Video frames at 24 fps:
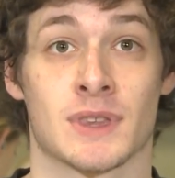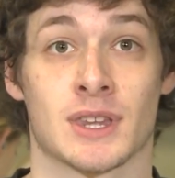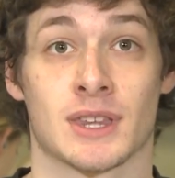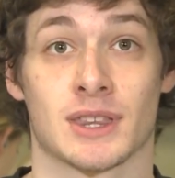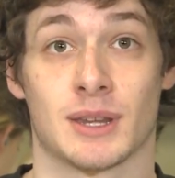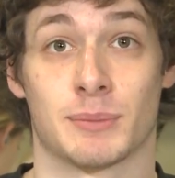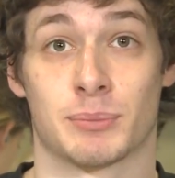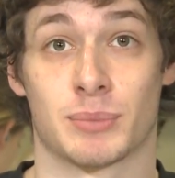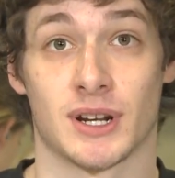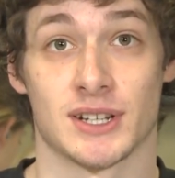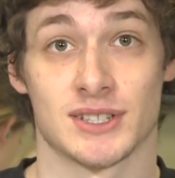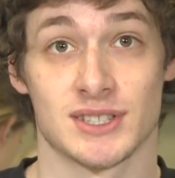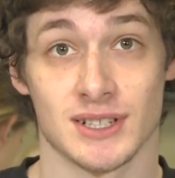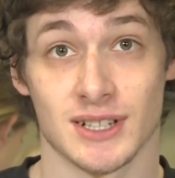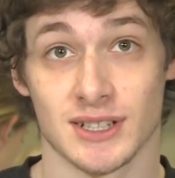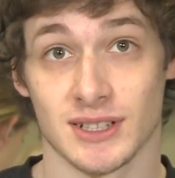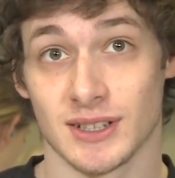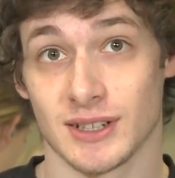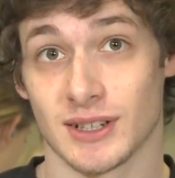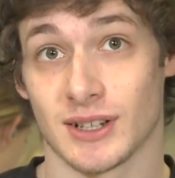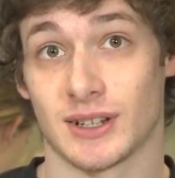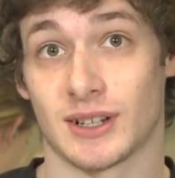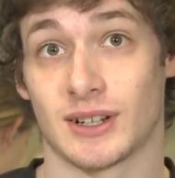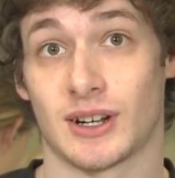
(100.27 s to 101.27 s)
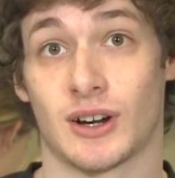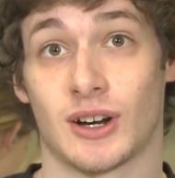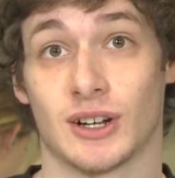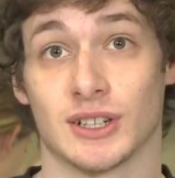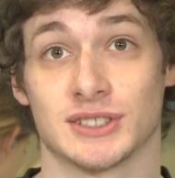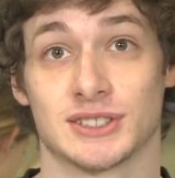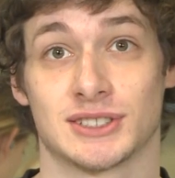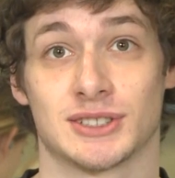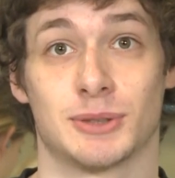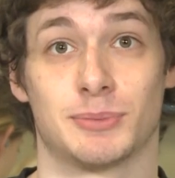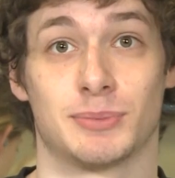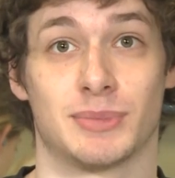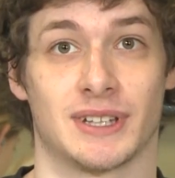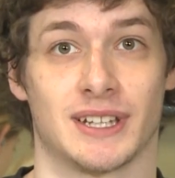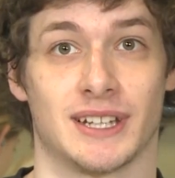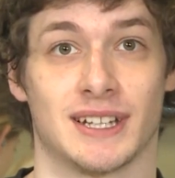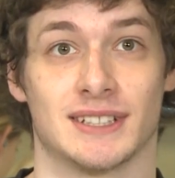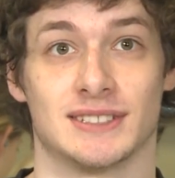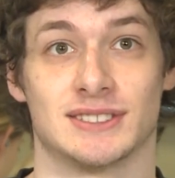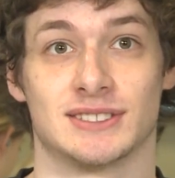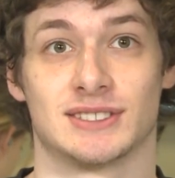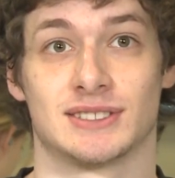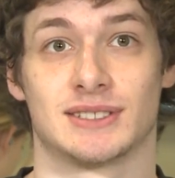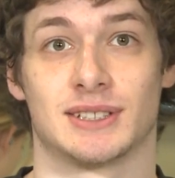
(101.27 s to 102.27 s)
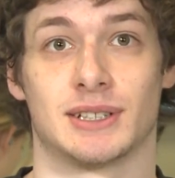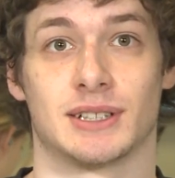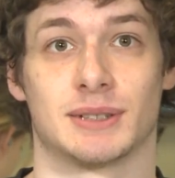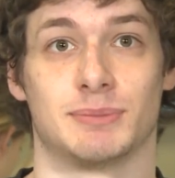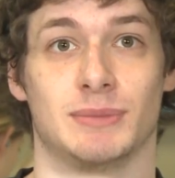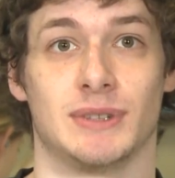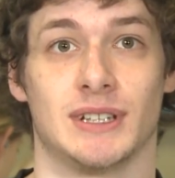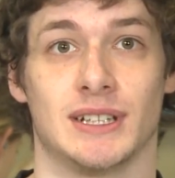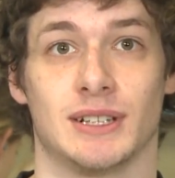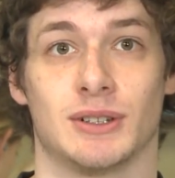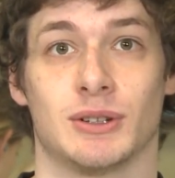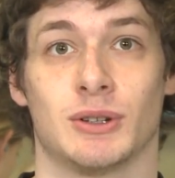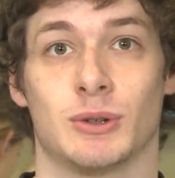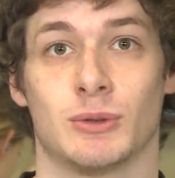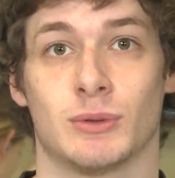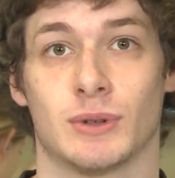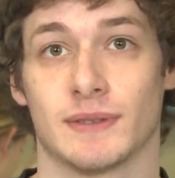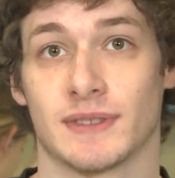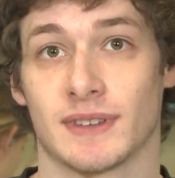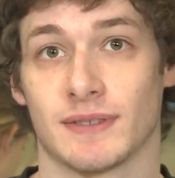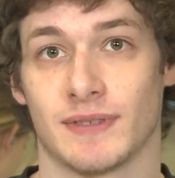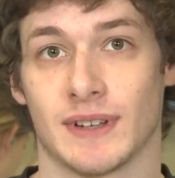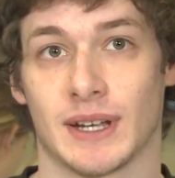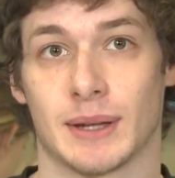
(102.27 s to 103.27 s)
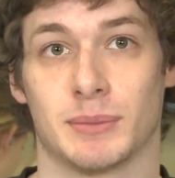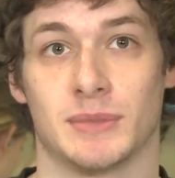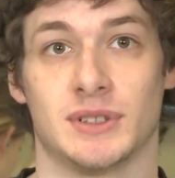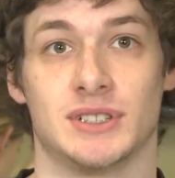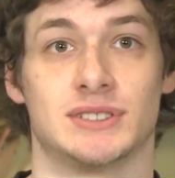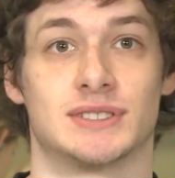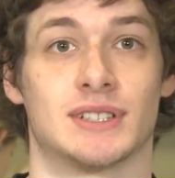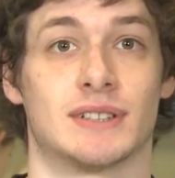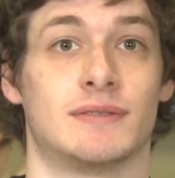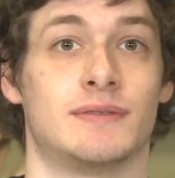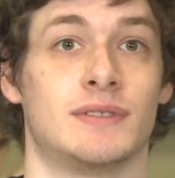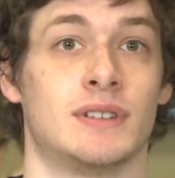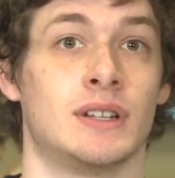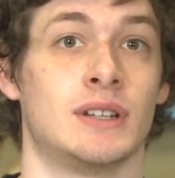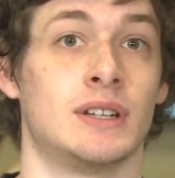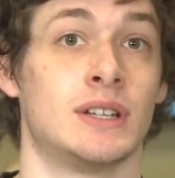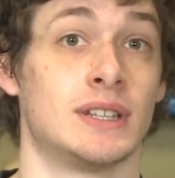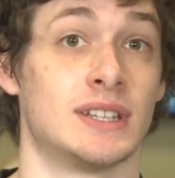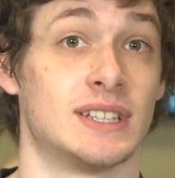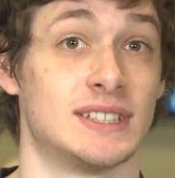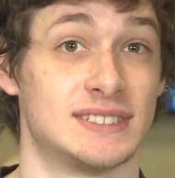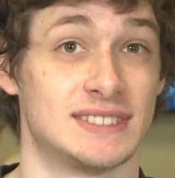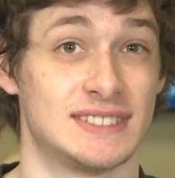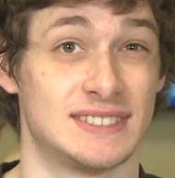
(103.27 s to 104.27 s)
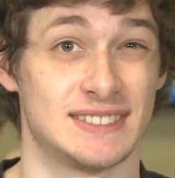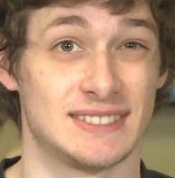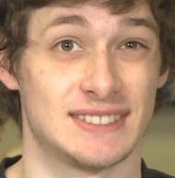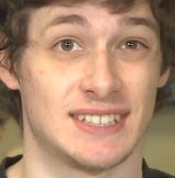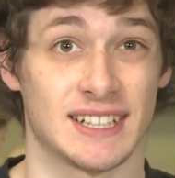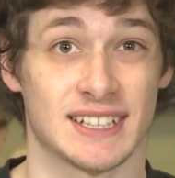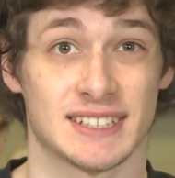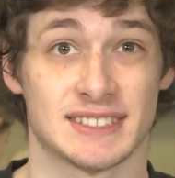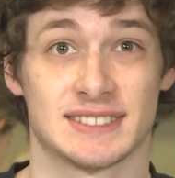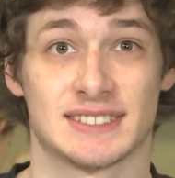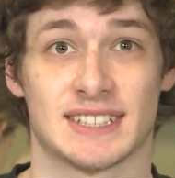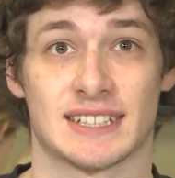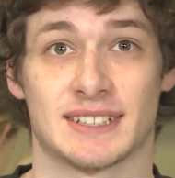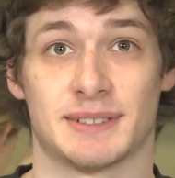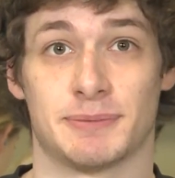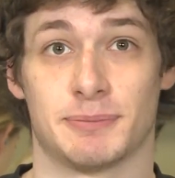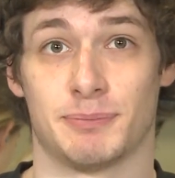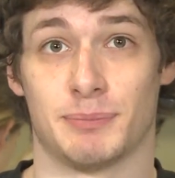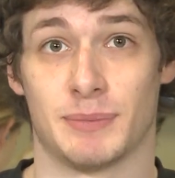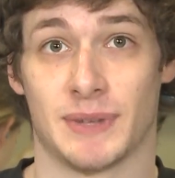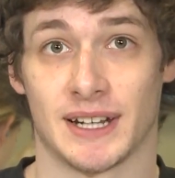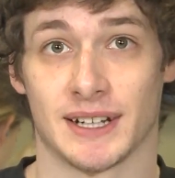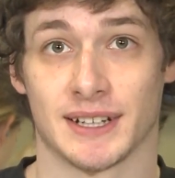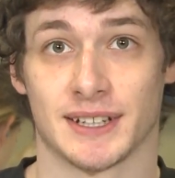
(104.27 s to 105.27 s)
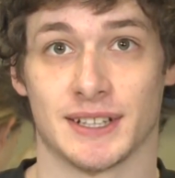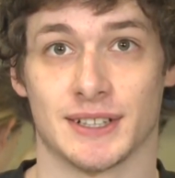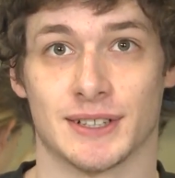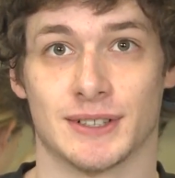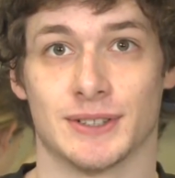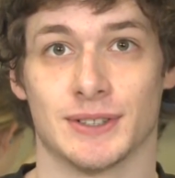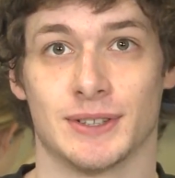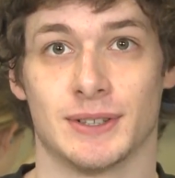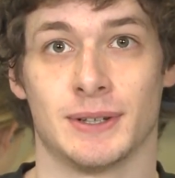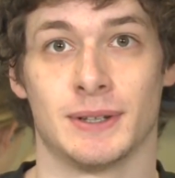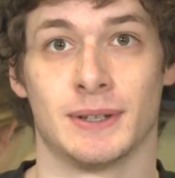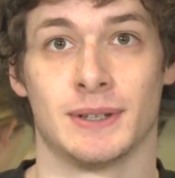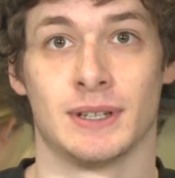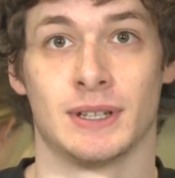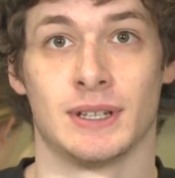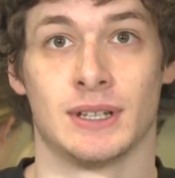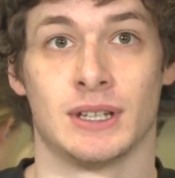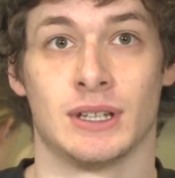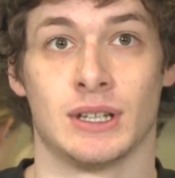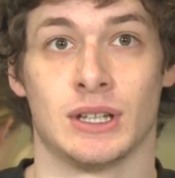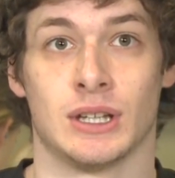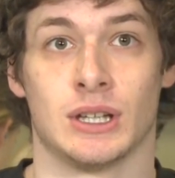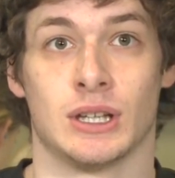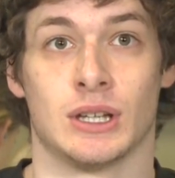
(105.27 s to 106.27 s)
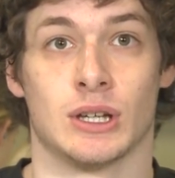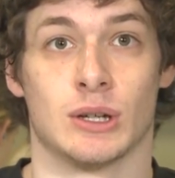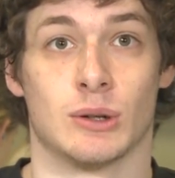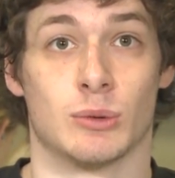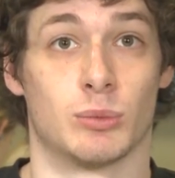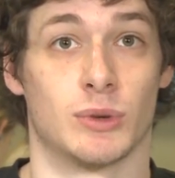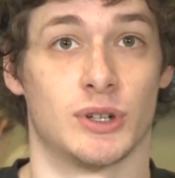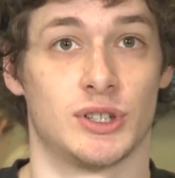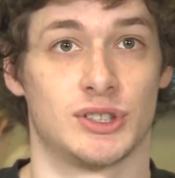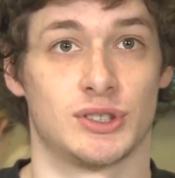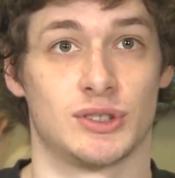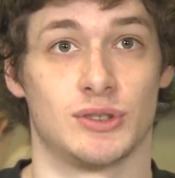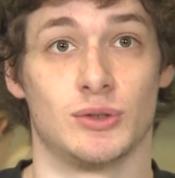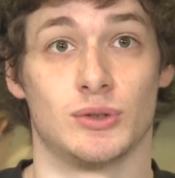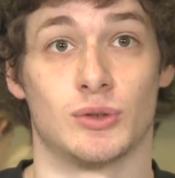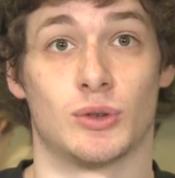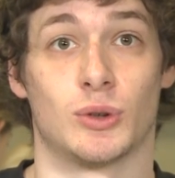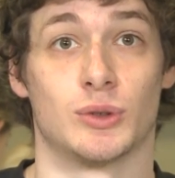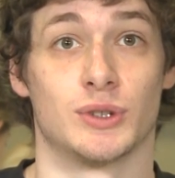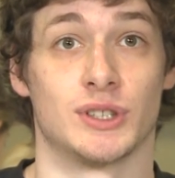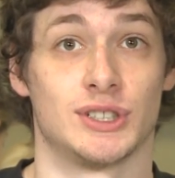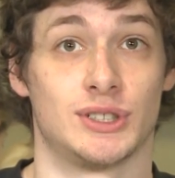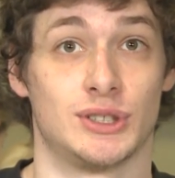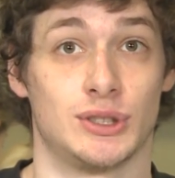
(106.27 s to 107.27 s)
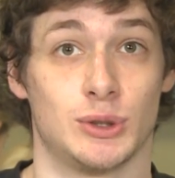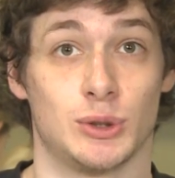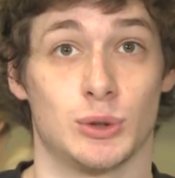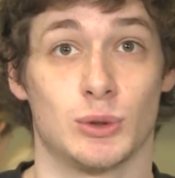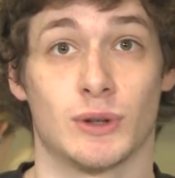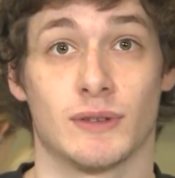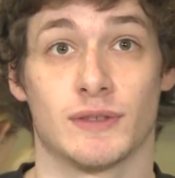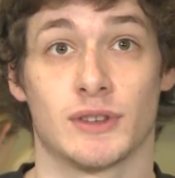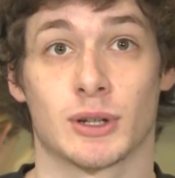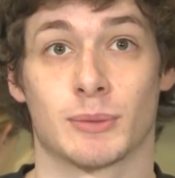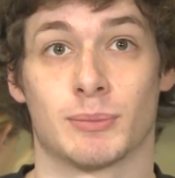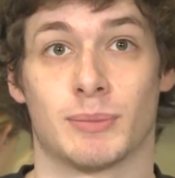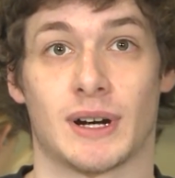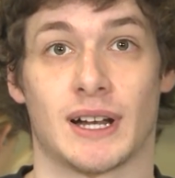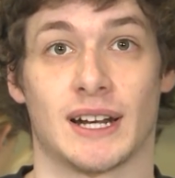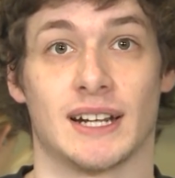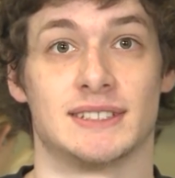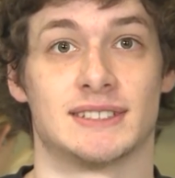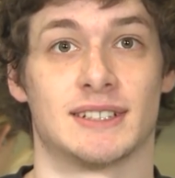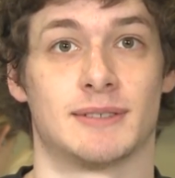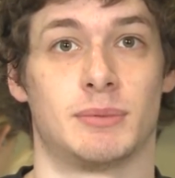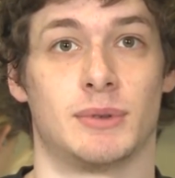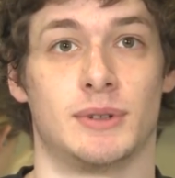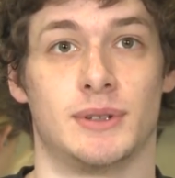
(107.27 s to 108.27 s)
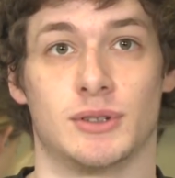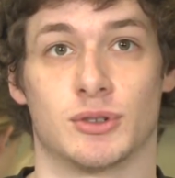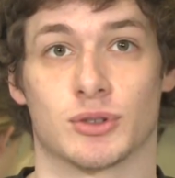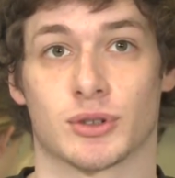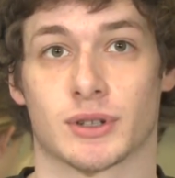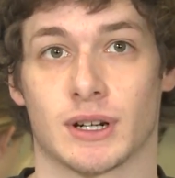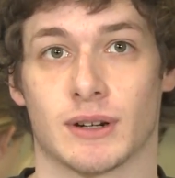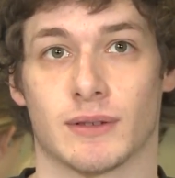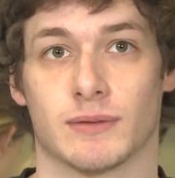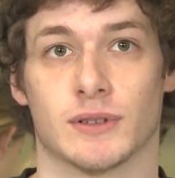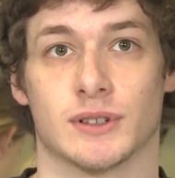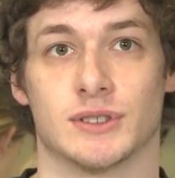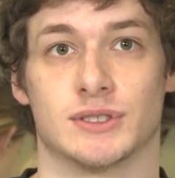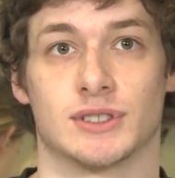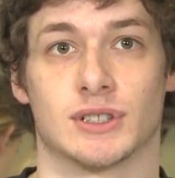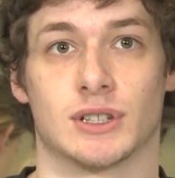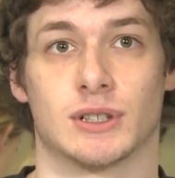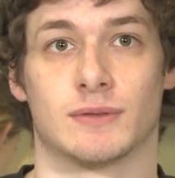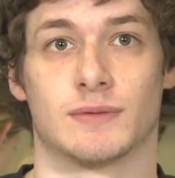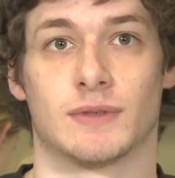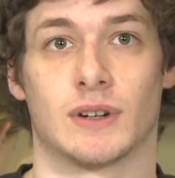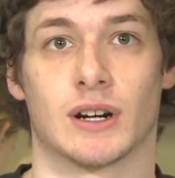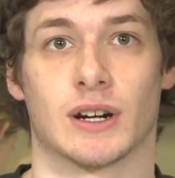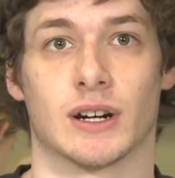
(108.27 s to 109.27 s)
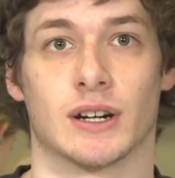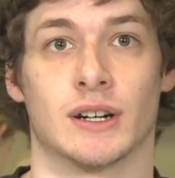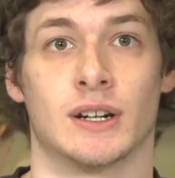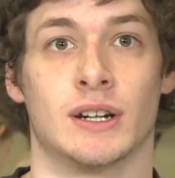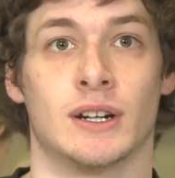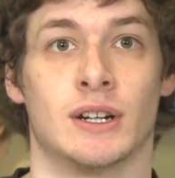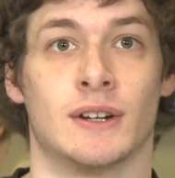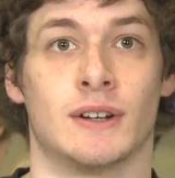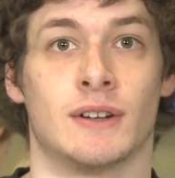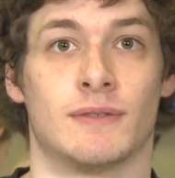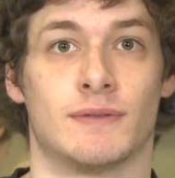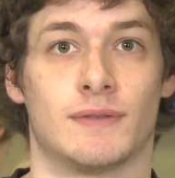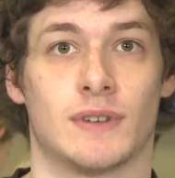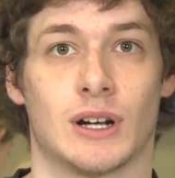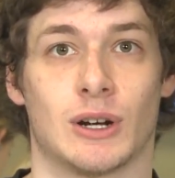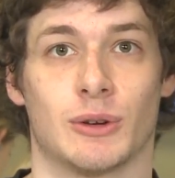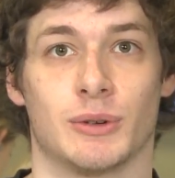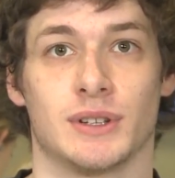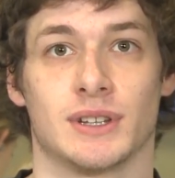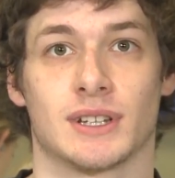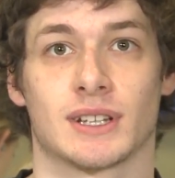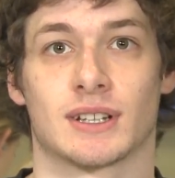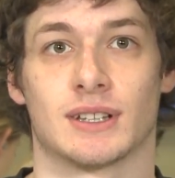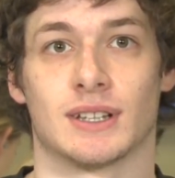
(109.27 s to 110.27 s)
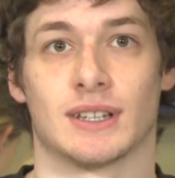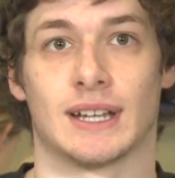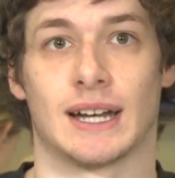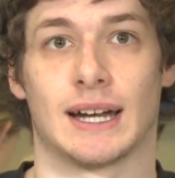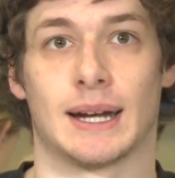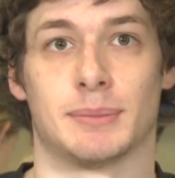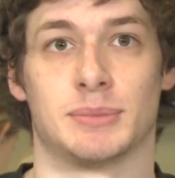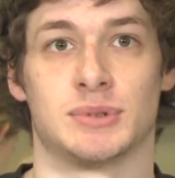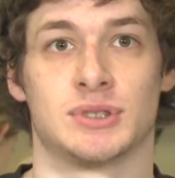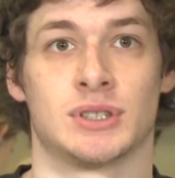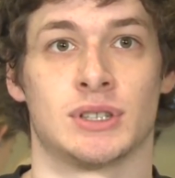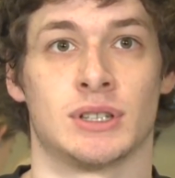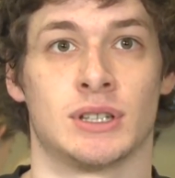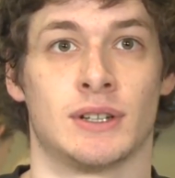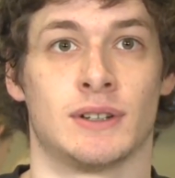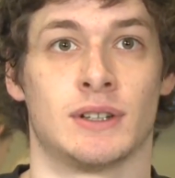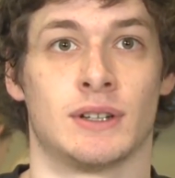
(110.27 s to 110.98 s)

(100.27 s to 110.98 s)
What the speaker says: The president also plans to meet with the families of the six men killed, which only two of their bodies have been recovered so far following the collapse.